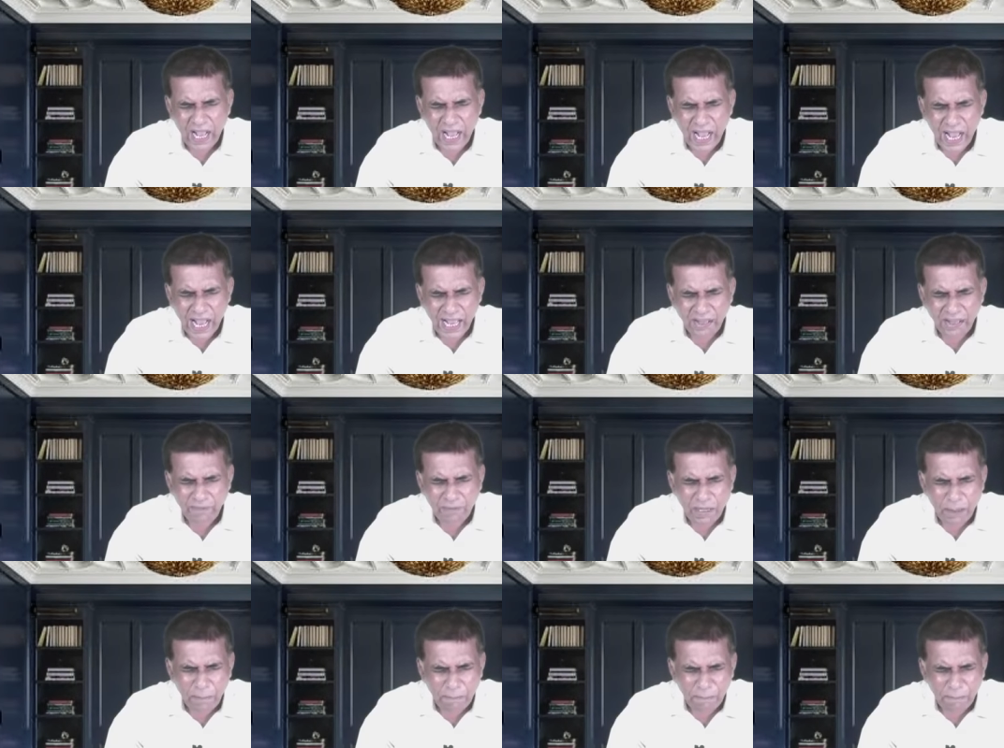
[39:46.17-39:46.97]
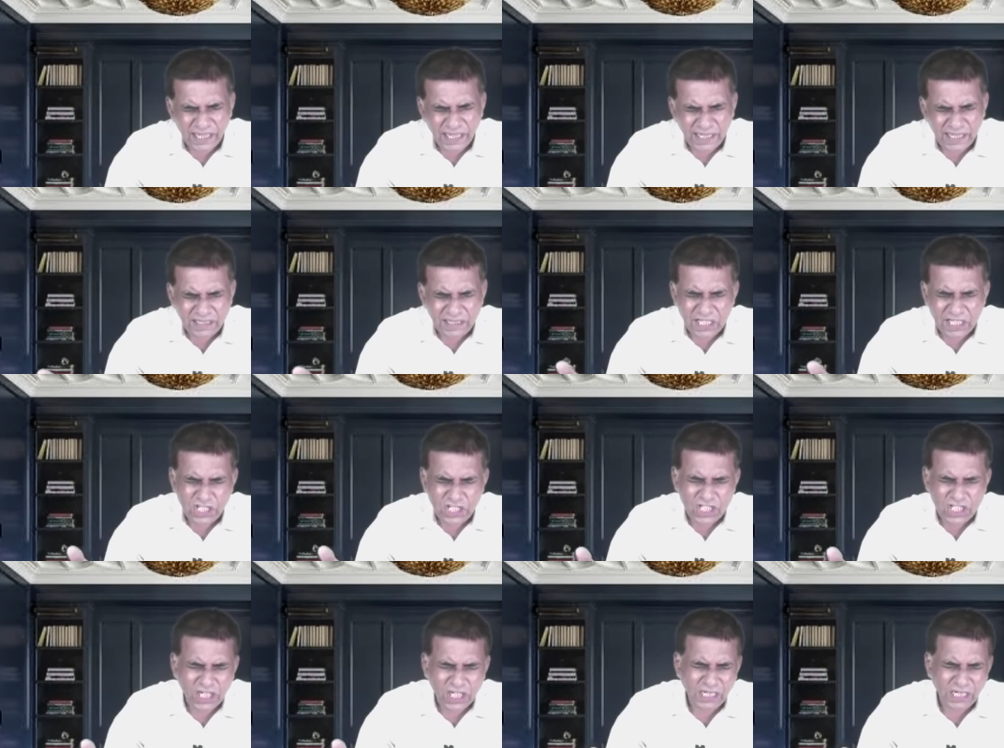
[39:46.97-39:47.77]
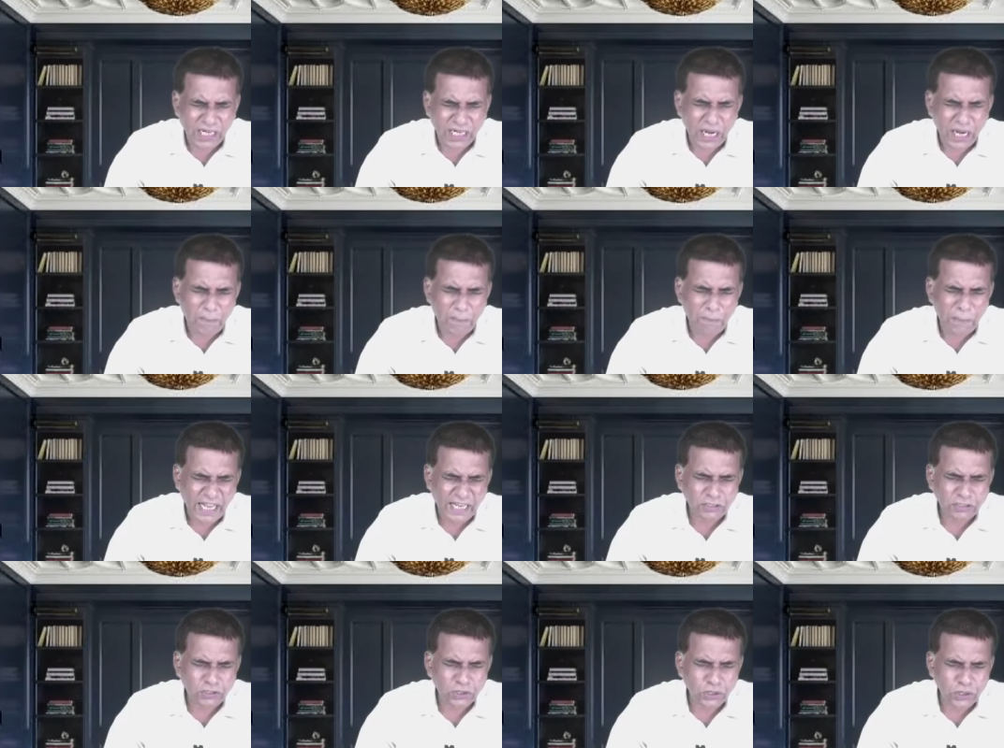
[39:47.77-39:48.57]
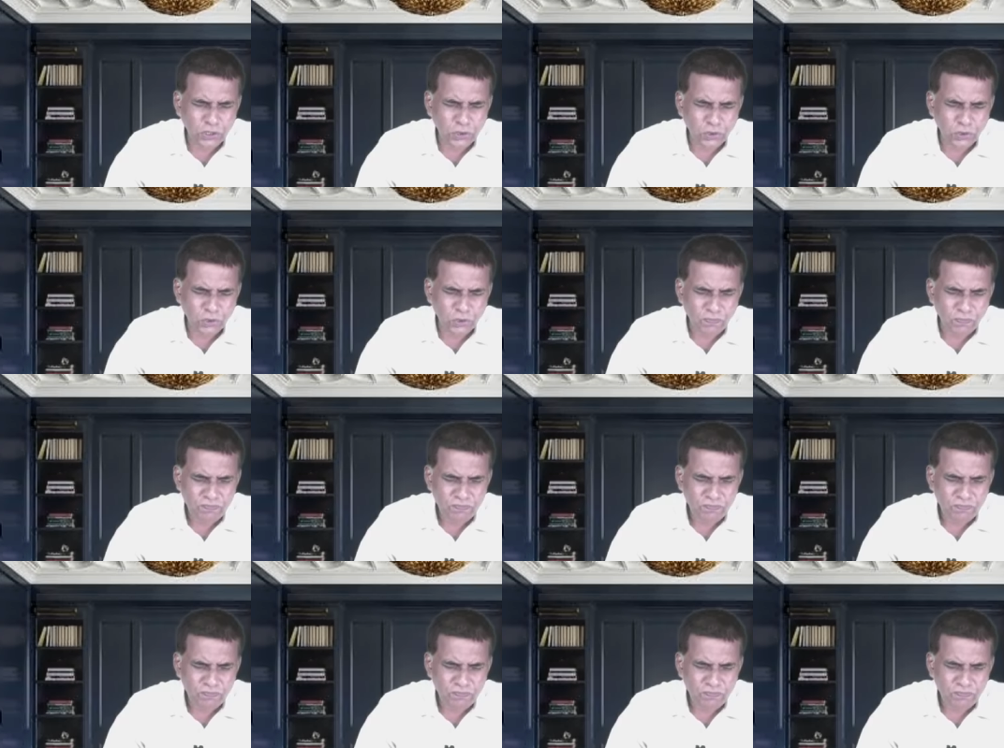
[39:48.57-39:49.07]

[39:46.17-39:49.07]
I will bring the children back to you